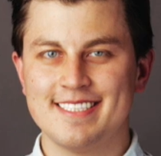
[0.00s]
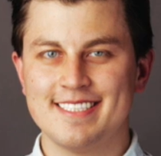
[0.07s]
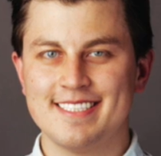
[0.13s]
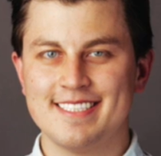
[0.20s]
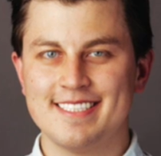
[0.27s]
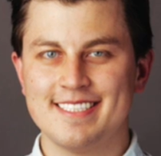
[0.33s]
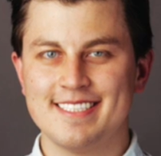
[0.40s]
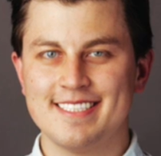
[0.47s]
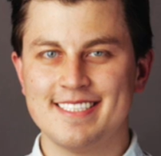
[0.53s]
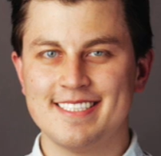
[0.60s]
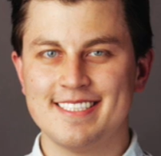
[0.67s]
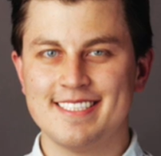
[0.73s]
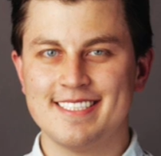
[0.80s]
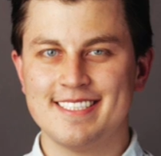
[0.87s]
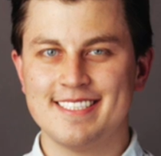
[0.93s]

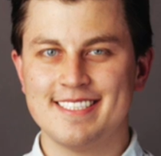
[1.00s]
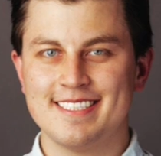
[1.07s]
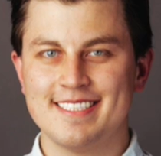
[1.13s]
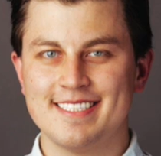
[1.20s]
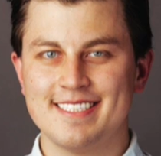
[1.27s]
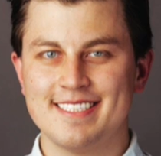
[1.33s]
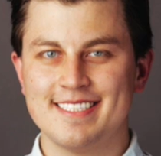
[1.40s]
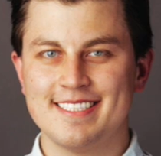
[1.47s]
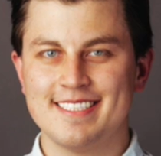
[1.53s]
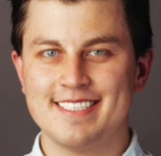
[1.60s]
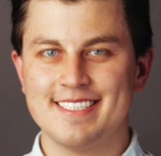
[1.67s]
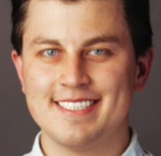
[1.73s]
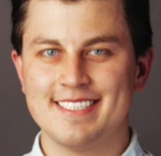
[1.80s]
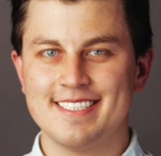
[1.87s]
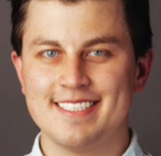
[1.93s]

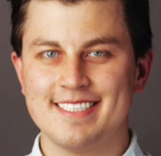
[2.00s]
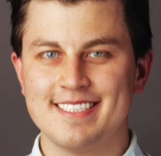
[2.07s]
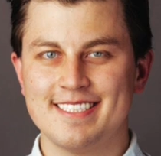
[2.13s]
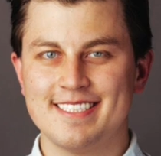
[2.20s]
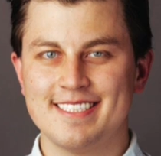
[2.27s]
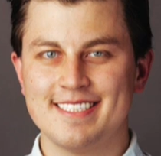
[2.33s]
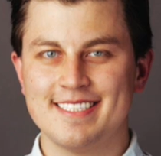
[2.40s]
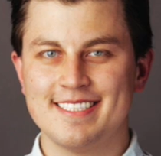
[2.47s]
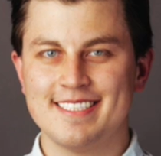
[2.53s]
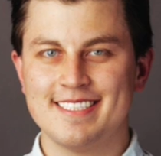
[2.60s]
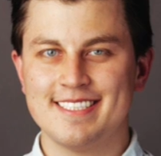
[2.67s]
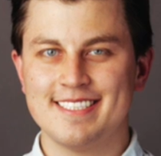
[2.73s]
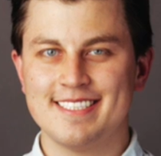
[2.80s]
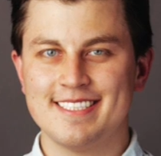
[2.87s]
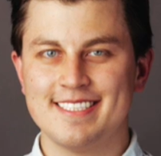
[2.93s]

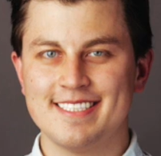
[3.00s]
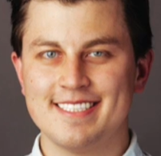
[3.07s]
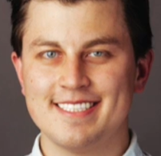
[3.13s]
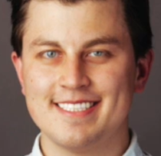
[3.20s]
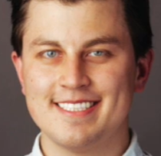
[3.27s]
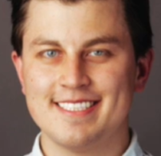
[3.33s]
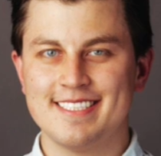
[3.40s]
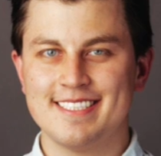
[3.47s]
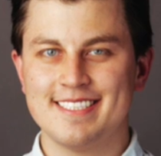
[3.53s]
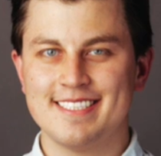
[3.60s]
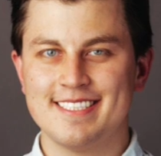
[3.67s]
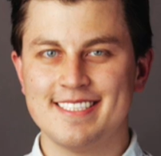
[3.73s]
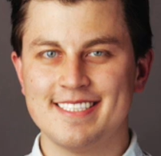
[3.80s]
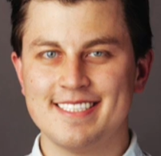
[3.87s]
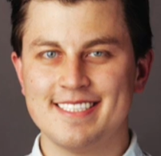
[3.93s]

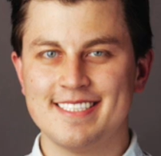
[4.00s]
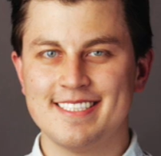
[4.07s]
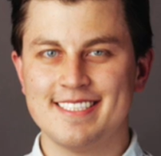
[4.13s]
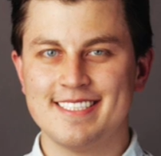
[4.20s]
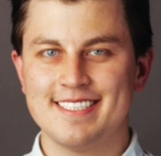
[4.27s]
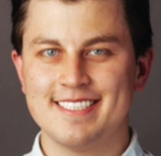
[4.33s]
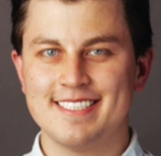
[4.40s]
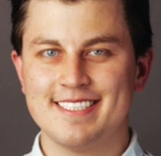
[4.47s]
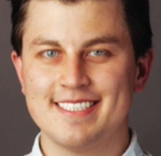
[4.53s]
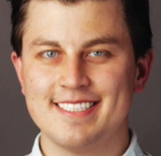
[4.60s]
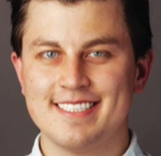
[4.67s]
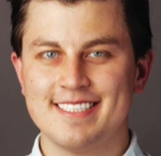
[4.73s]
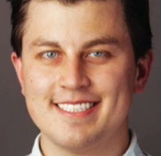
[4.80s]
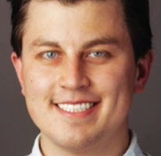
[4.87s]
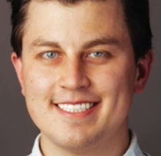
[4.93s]

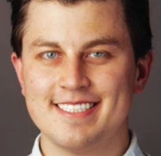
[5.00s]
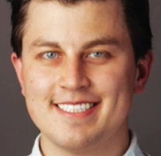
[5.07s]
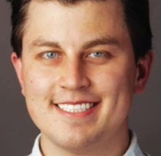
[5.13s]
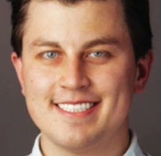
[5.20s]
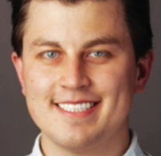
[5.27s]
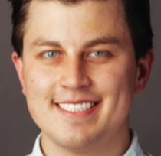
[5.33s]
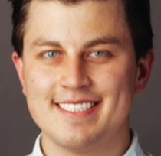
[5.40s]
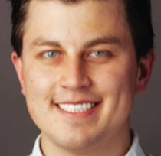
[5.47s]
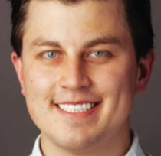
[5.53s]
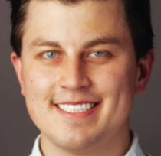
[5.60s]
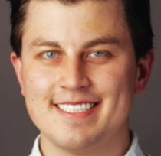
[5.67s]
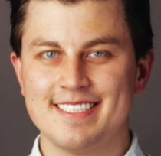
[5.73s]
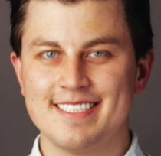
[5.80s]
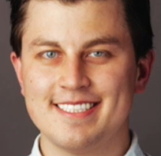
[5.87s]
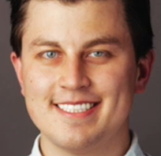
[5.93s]

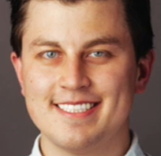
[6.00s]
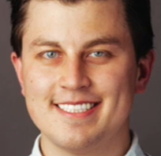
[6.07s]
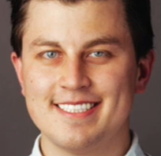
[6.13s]
(not speaking)